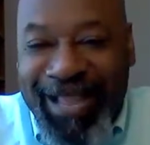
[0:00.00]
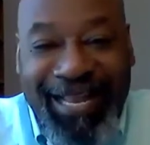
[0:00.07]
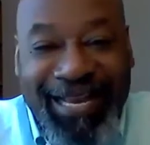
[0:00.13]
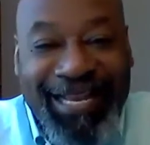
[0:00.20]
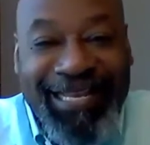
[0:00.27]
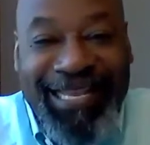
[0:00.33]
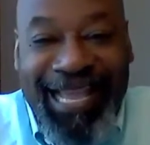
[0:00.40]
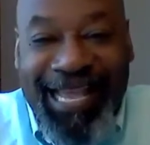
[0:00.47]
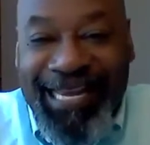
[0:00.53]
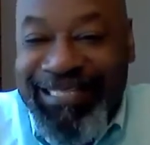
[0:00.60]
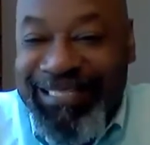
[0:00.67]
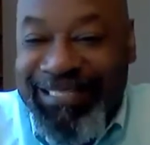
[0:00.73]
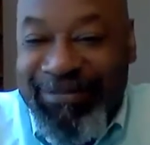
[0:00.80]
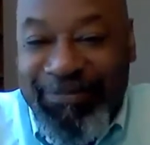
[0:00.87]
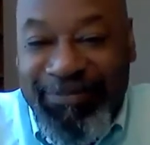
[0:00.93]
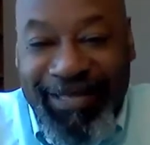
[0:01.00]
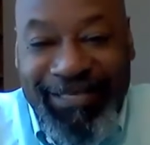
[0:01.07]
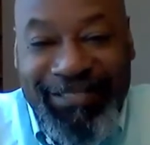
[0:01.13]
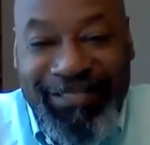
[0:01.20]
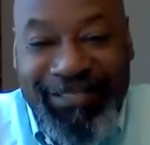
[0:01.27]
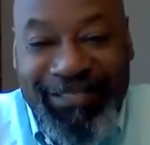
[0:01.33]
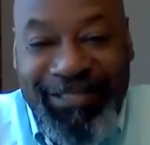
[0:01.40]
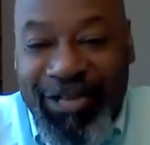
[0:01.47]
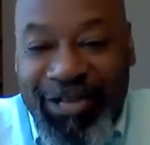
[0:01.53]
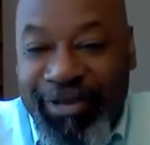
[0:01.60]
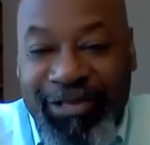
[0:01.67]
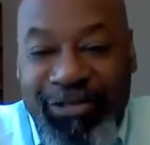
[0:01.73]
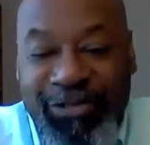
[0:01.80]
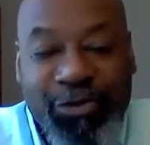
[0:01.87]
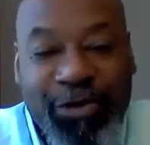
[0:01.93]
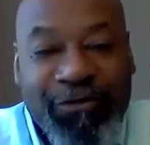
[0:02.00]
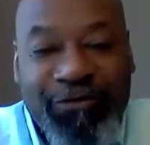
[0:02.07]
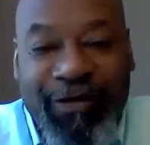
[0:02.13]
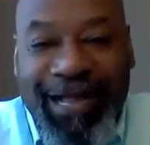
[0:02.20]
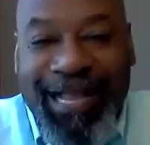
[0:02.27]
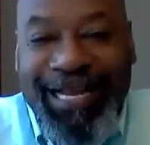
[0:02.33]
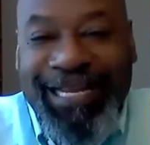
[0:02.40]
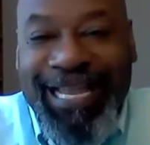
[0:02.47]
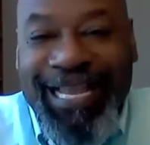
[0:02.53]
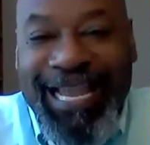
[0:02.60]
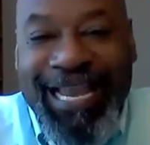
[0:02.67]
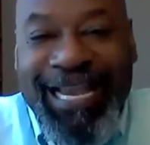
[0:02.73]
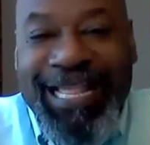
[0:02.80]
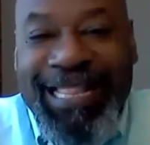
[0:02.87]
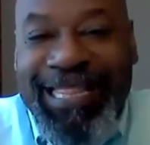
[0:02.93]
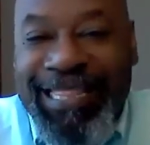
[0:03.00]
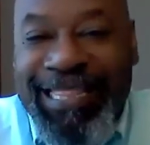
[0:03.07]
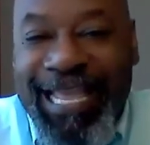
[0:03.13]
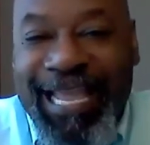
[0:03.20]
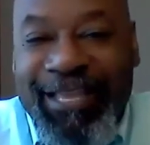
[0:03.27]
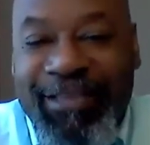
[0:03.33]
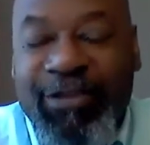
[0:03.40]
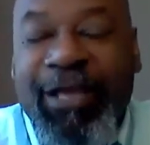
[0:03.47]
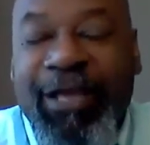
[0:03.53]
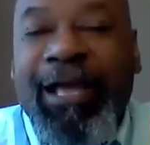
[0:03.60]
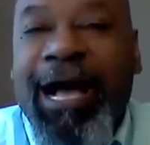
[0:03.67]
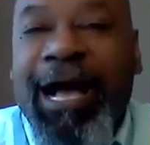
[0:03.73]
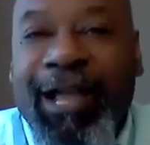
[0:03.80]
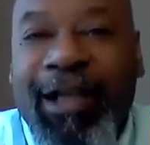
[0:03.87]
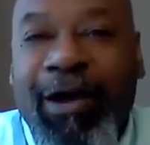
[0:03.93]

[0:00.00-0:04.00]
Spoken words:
man, Dallas is the place to go because you can find anything.